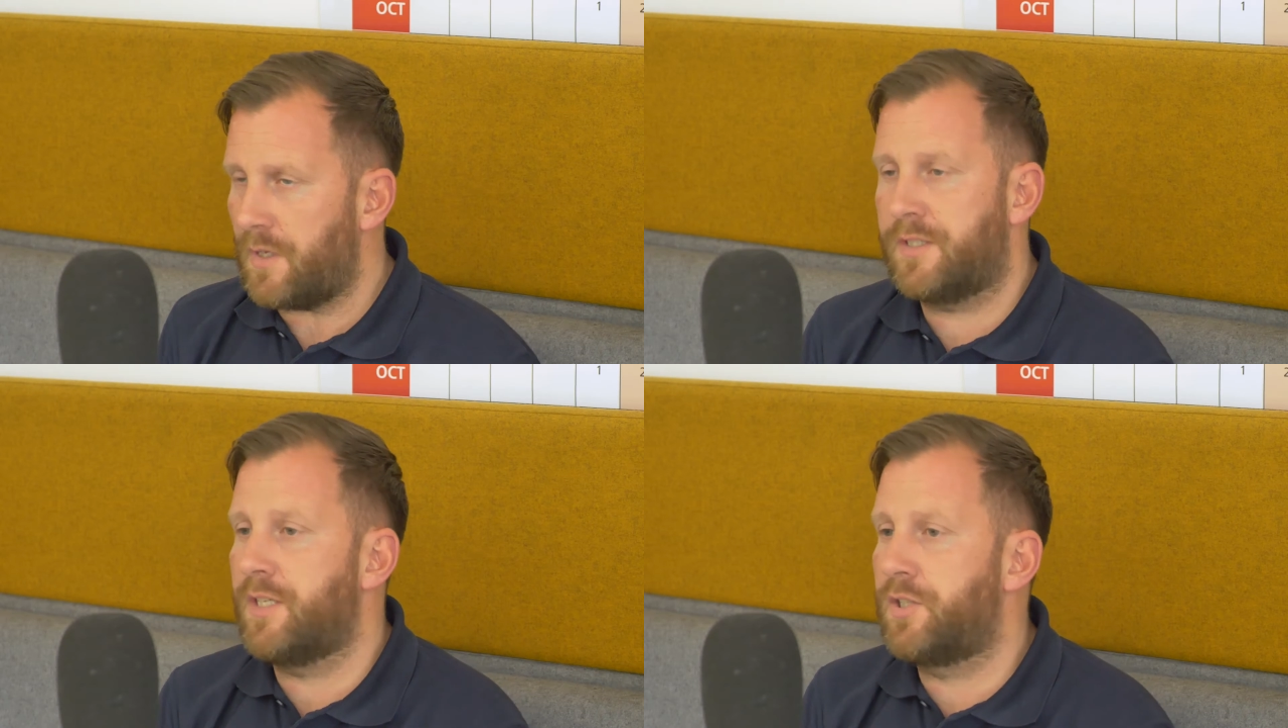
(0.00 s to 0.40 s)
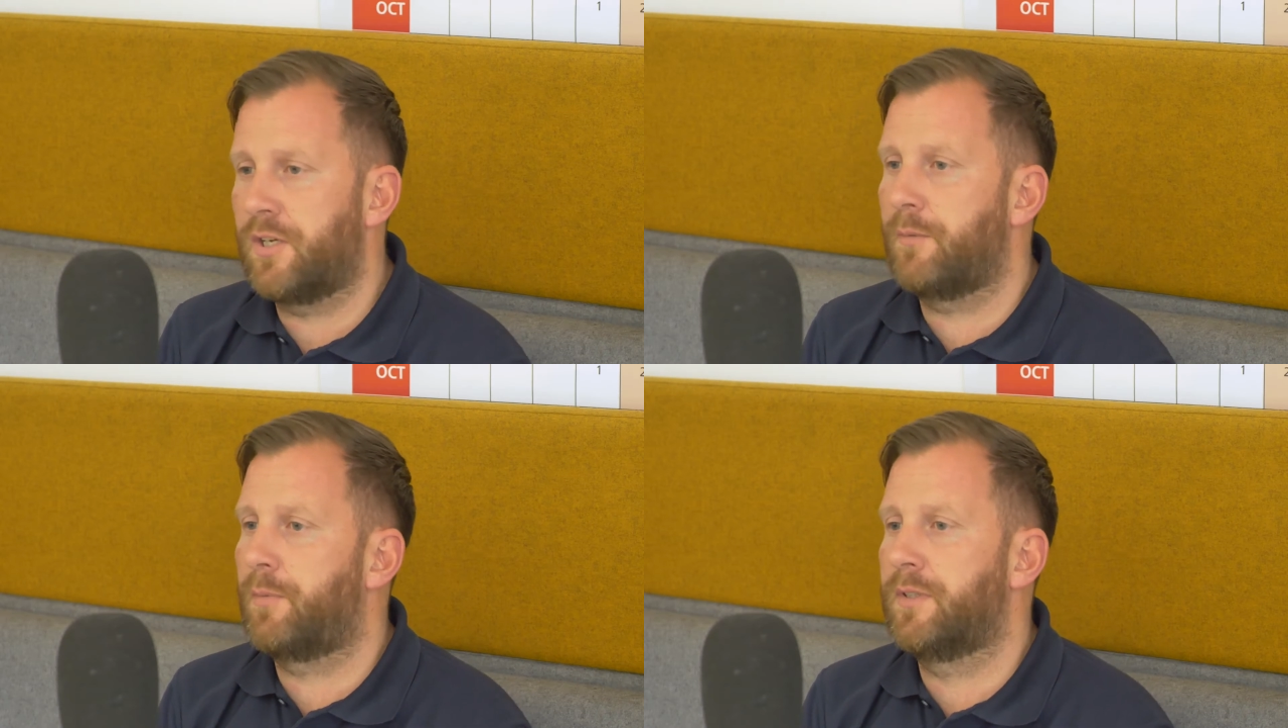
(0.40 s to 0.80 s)

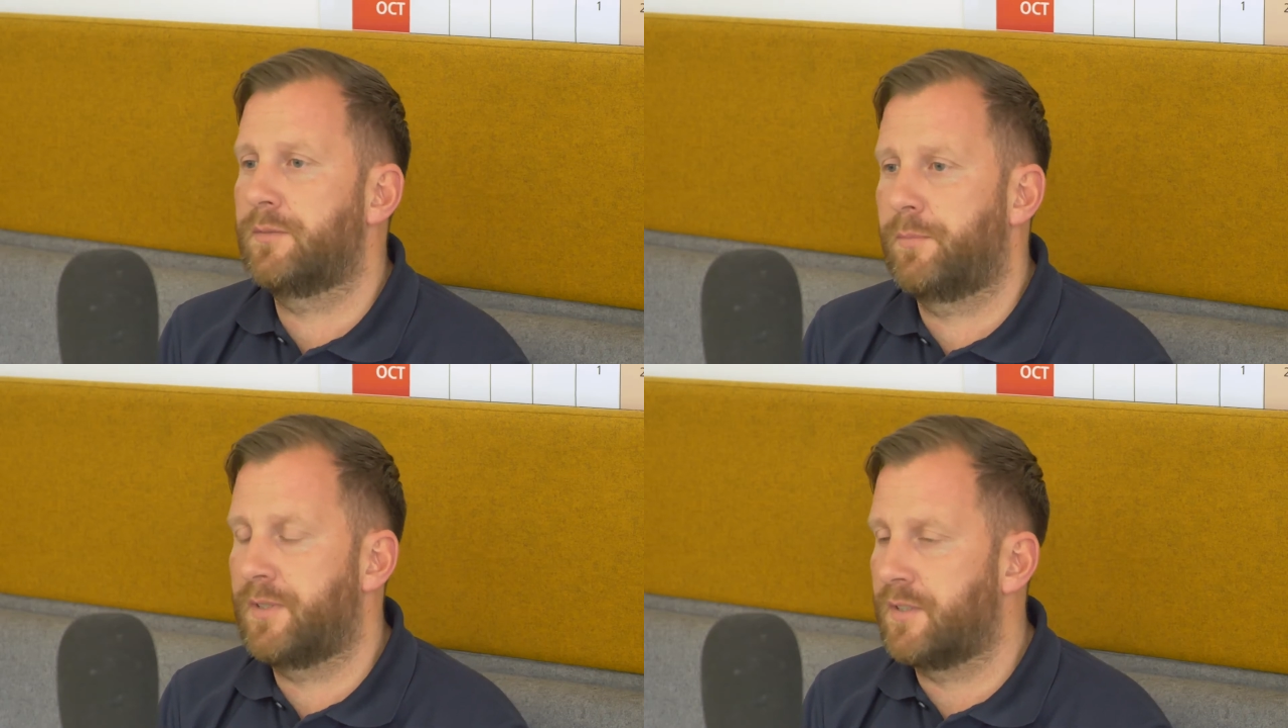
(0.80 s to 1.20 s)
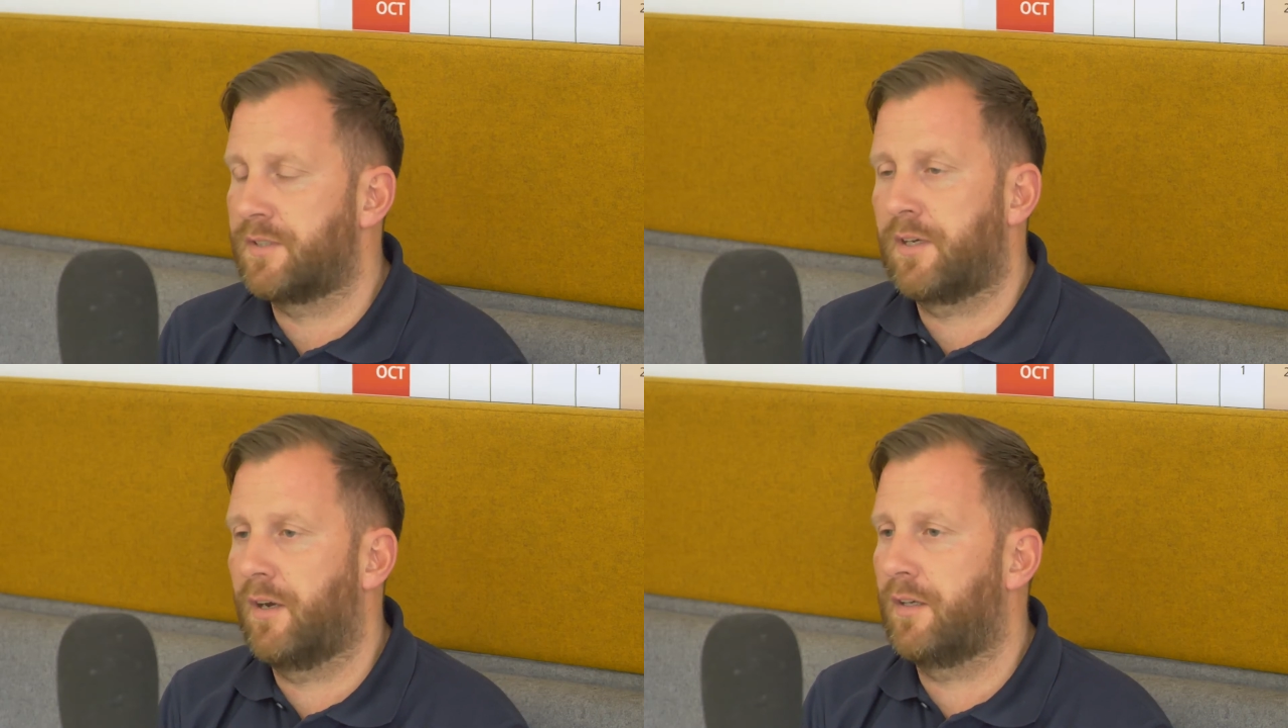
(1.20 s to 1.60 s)
T-shirt print,
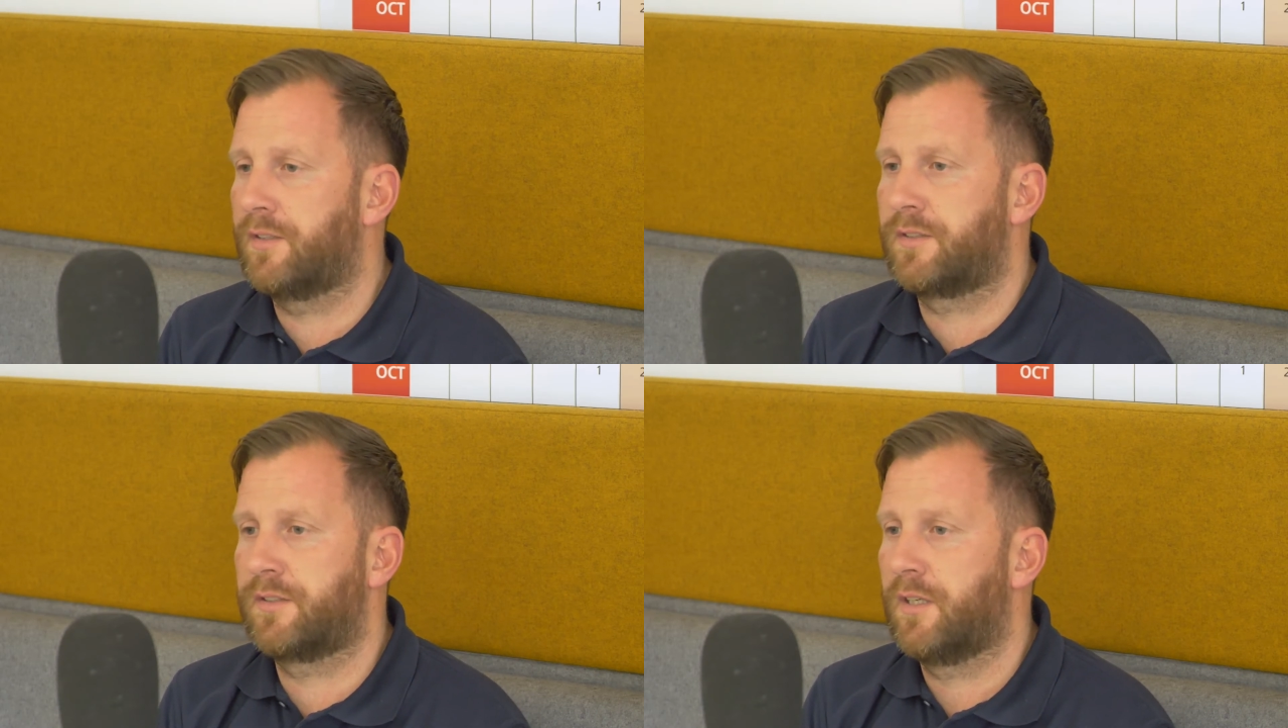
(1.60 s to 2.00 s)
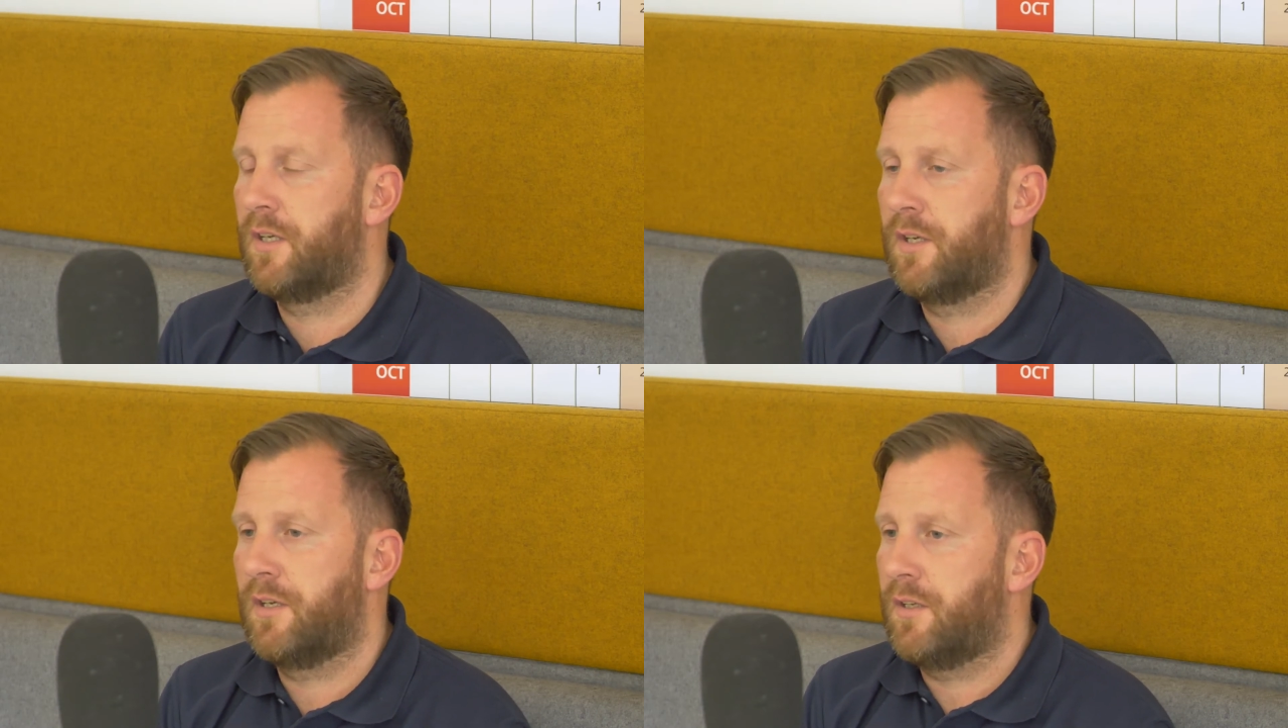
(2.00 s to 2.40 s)
business cards,
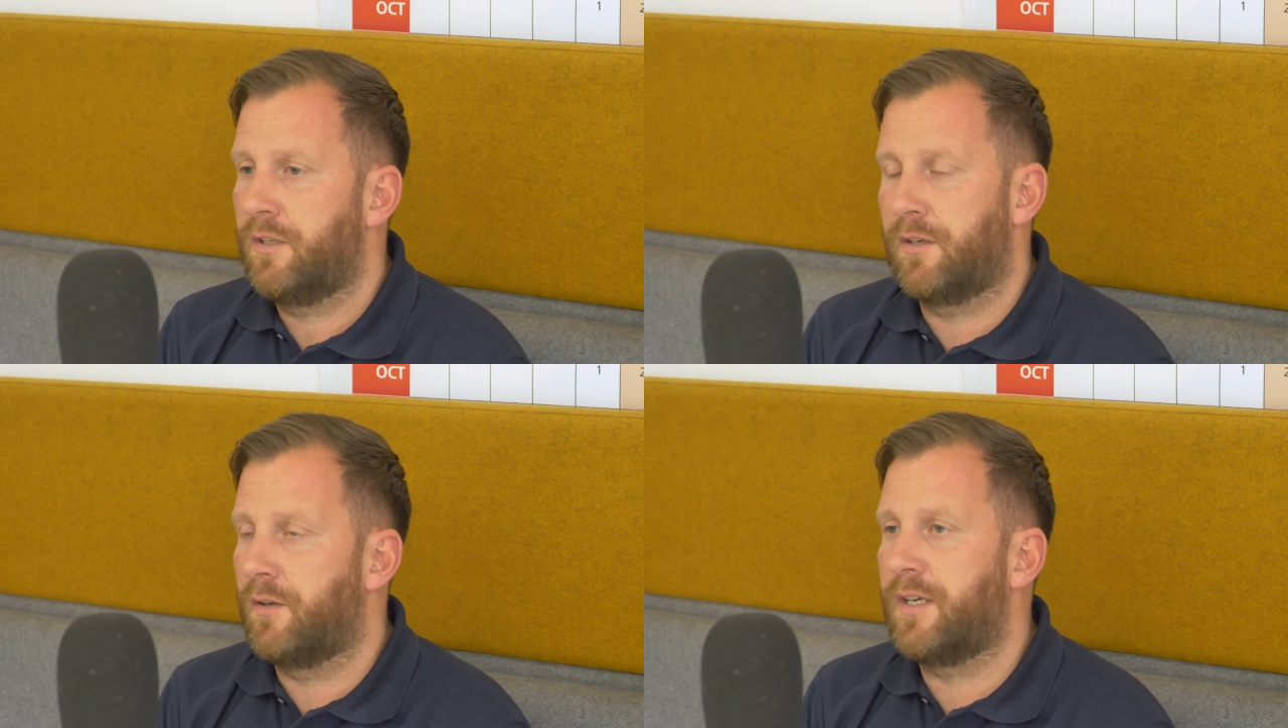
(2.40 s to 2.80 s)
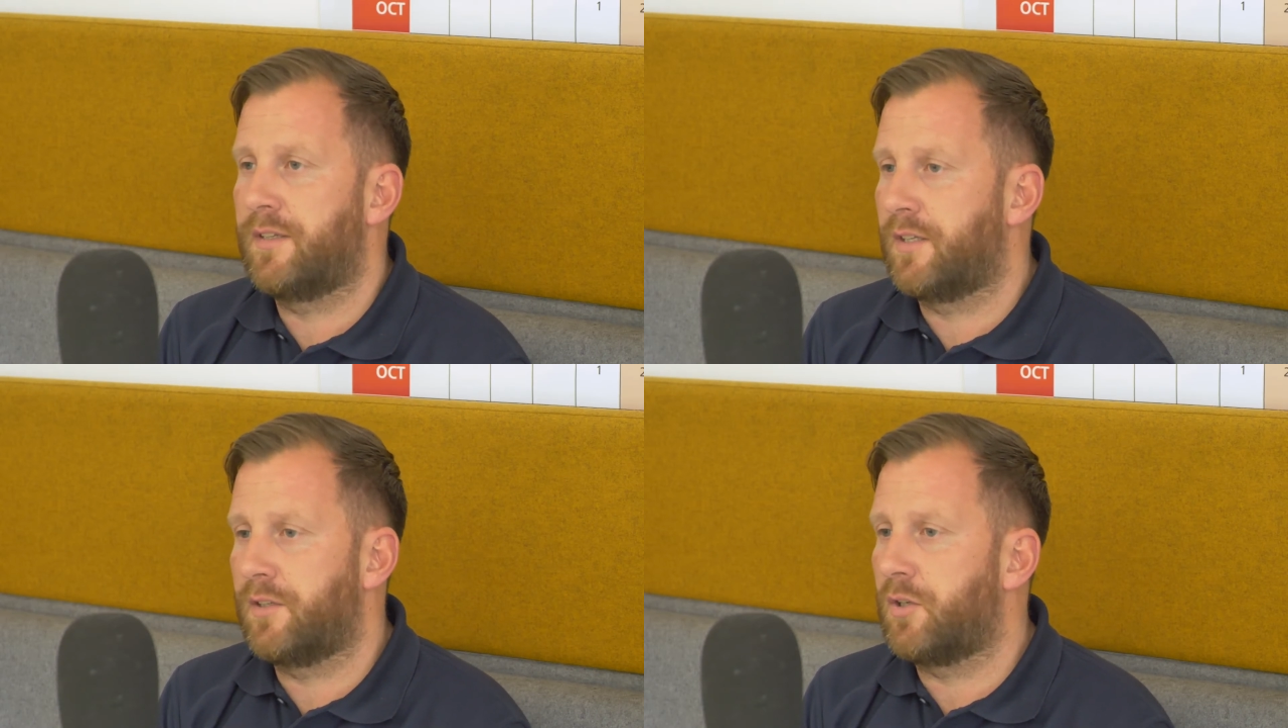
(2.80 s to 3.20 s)

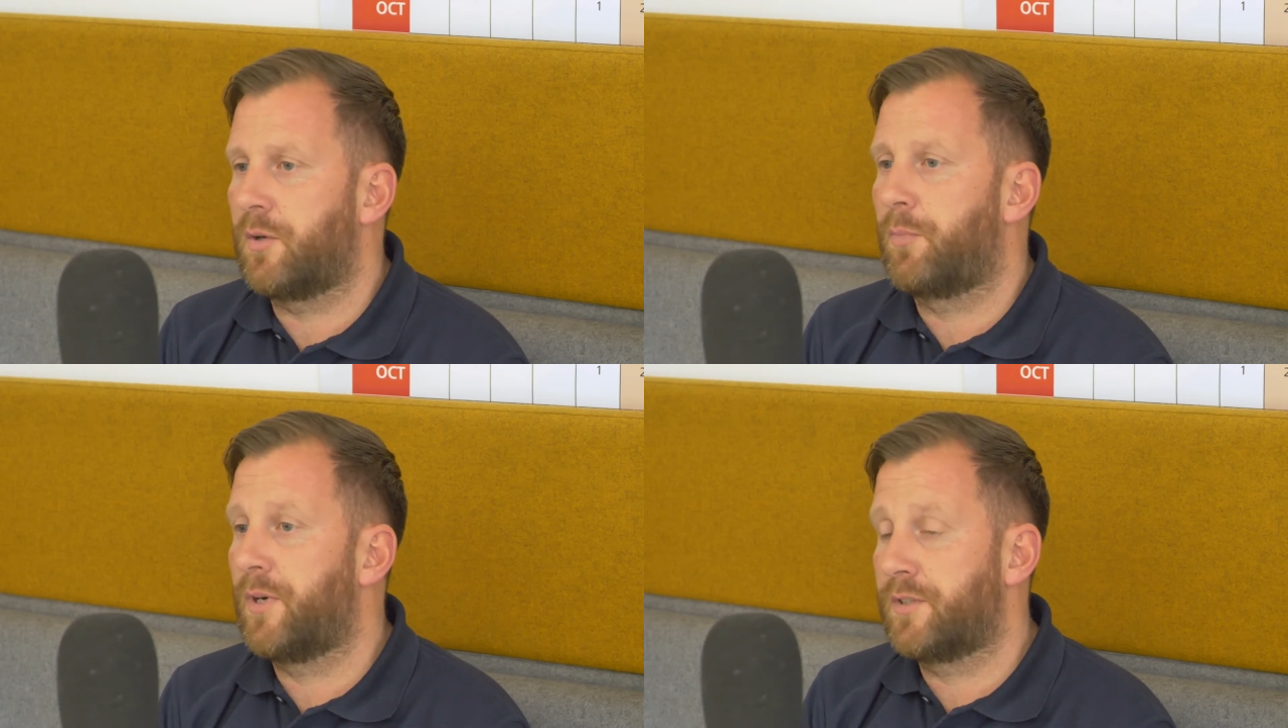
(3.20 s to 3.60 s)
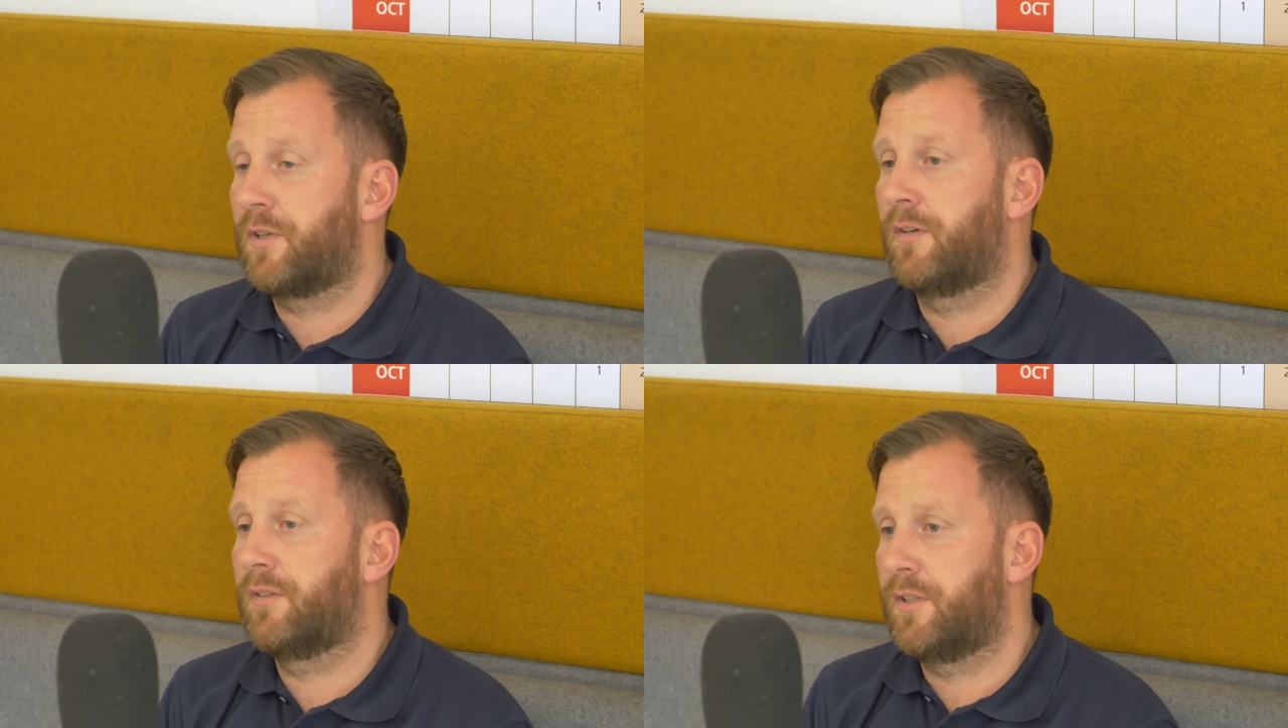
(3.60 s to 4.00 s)
anything that you can print
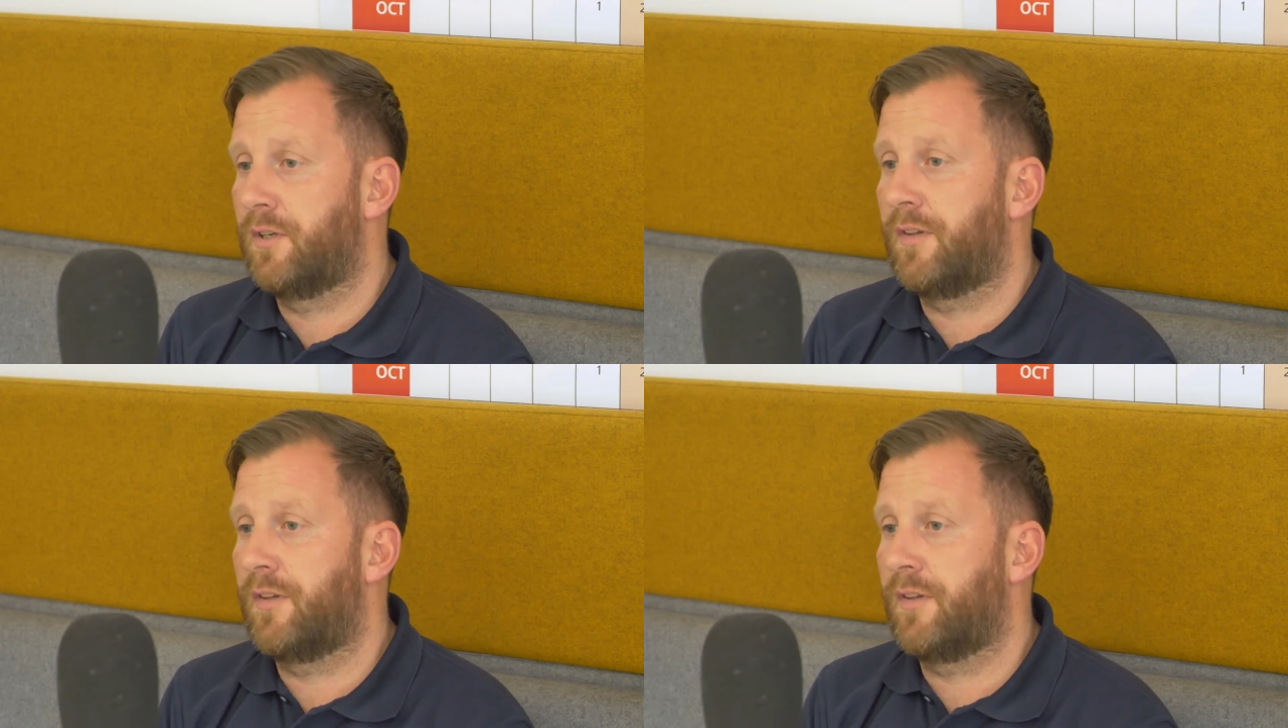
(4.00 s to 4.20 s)
on.